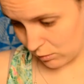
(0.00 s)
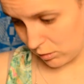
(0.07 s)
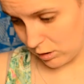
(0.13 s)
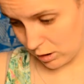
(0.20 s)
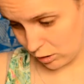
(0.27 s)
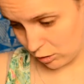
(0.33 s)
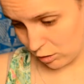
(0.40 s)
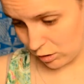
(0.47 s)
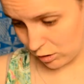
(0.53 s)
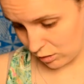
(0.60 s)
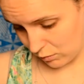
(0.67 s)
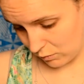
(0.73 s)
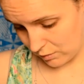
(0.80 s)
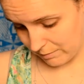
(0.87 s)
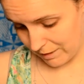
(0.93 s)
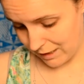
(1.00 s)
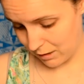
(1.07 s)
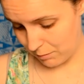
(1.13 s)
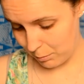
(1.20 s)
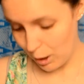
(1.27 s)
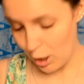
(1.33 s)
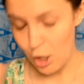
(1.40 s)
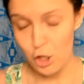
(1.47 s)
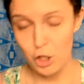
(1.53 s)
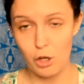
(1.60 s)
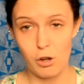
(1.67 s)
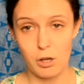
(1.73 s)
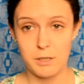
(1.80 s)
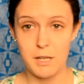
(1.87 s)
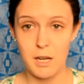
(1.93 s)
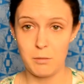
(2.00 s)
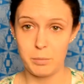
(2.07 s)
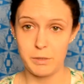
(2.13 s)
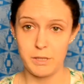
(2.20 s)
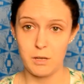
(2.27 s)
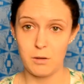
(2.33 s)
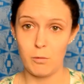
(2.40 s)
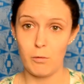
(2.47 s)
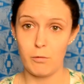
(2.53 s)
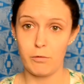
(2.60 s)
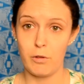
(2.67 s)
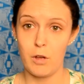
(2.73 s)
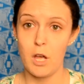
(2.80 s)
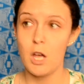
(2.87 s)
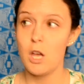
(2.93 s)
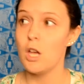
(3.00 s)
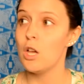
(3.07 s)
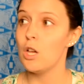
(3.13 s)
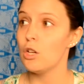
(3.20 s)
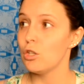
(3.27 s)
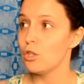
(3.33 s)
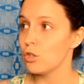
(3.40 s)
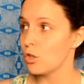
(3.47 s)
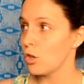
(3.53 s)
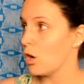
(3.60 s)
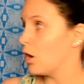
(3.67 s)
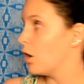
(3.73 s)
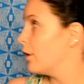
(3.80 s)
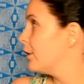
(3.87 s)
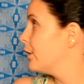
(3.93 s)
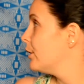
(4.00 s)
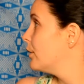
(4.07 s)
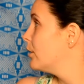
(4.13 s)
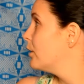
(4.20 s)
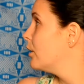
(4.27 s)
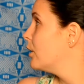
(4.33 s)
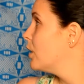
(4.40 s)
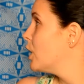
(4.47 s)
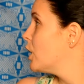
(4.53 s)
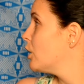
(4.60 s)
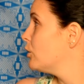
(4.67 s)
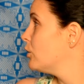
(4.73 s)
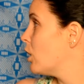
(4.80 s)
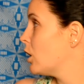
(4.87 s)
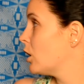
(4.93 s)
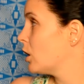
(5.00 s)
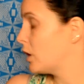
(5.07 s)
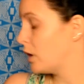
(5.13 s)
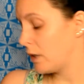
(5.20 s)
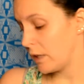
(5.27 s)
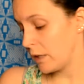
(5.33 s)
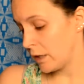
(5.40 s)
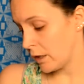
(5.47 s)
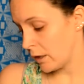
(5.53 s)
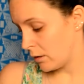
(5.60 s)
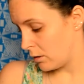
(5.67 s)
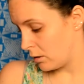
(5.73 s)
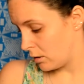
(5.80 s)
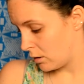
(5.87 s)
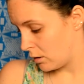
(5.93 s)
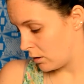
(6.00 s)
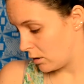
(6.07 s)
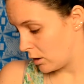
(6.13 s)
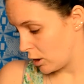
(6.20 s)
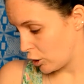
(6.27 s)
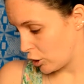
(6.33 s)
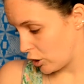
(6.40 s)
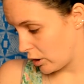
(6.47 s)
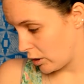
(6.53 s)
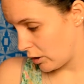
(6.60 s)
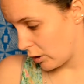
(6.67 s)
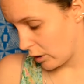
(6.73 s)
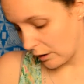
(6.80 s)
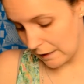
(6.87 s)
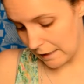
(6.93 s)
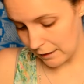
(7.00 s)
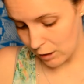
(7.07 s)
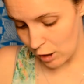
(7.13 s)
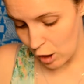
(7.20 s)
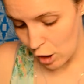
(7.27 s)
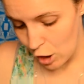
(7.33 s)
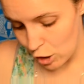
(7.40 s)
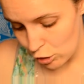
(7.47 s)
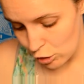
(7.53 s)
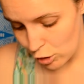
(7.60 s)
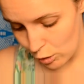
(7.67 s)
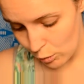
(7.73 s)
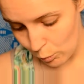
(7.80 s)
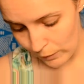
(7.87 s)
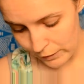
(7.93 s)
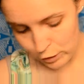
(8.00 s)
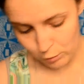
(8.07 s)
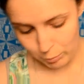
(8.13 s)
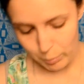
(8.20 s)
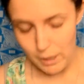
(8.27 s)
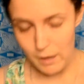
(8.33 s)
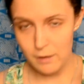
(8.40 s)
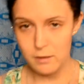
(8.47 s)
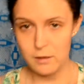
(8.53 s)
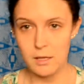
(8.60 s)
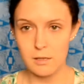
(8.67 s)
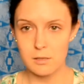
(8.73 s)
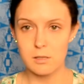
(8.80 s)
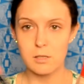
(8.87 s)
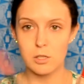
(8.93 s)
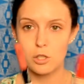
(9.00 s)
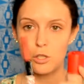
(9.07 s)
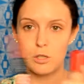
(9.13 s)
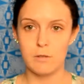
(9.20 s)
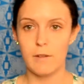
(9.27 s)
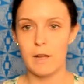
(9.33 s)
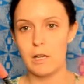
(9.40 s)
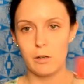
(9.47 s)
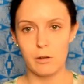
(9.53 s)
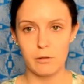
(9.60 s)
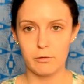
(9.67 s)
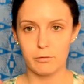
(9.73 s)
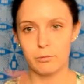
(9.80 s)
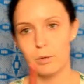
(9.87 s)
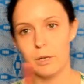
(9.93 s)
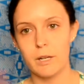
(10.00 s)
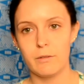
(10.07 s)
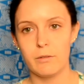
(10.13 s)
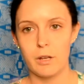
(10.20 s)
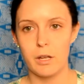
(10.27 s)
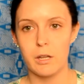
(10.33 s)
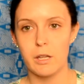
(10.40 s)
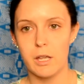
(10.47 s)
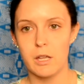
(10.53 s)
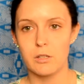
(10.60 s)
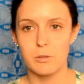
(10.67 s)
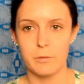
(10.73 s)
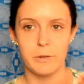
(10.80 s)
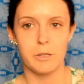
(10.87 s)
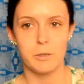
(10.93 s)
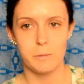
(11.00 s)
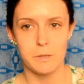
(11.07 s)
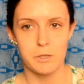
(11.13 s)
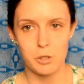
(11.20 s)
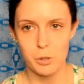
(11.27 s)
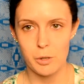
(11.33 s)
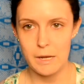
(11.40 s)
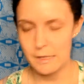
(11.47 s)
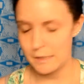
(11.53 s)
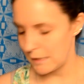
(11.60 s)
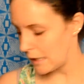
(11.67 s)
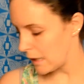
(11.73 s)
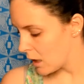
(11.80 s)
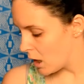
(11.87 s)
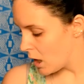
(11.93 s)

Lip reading: that's got to do with makeup, you got 10% off. So not only do you, like, so when you buy these to the value of whatever, okay, it's great, 280,